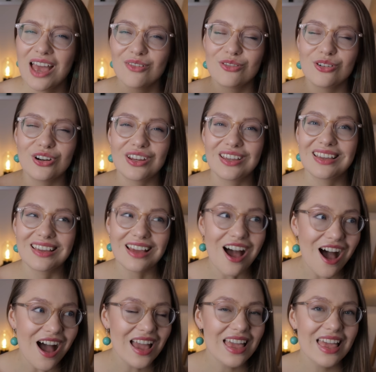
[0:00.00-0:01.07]
For a
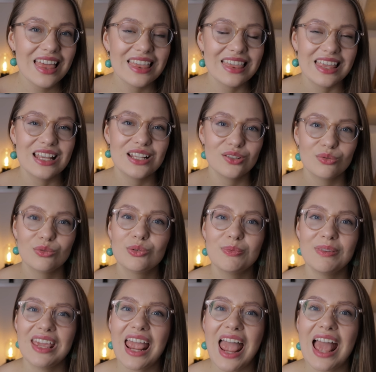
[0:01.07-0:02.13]
guy, this would
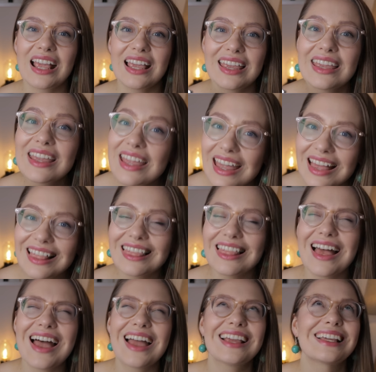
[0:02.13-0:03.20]
be a
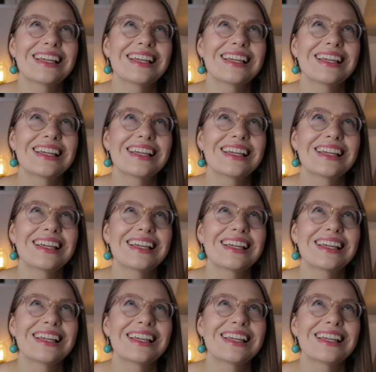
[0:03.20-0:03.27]
killer,